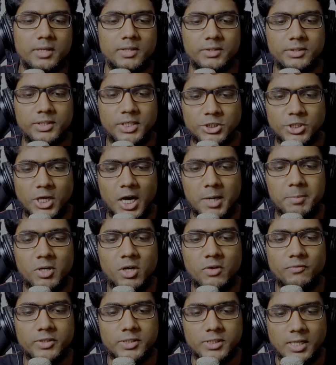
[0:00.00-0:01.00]
This
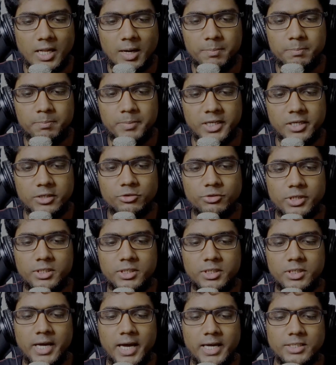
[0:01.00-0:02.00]
army of Islam
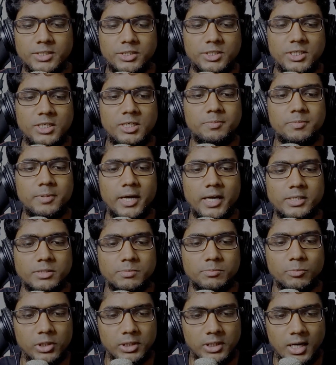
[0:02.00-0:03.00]
penetrated as deep
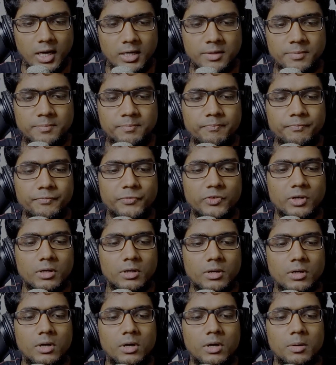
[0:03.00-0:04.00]
as Multan.
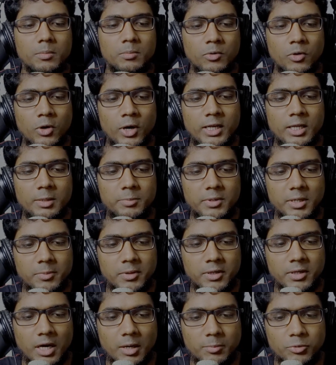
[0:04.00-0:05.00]
Muhalib
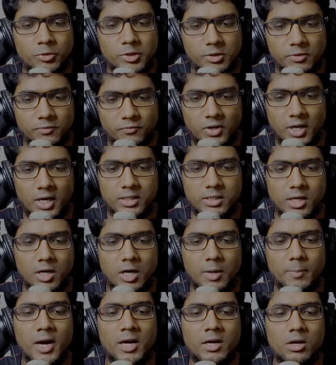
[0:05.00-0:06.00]
ibn Abu Sufra, the
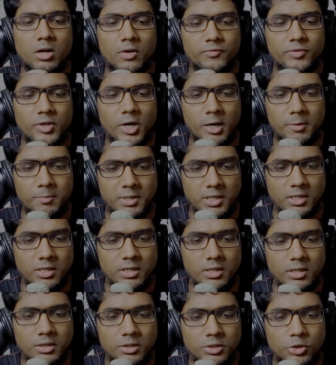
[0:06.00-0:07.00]
commander of the army,
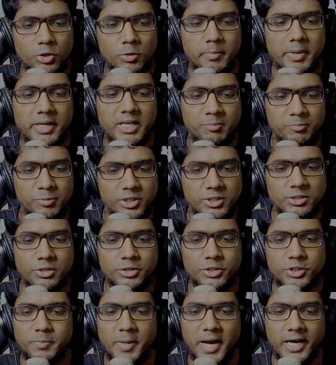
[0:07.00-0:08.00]
took many
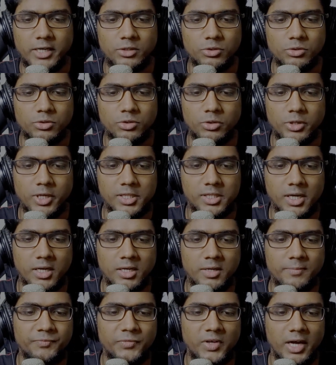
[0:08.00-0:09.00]
prisoners back to
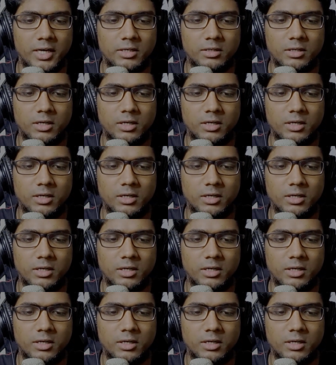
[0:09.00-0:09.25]
Khurasan and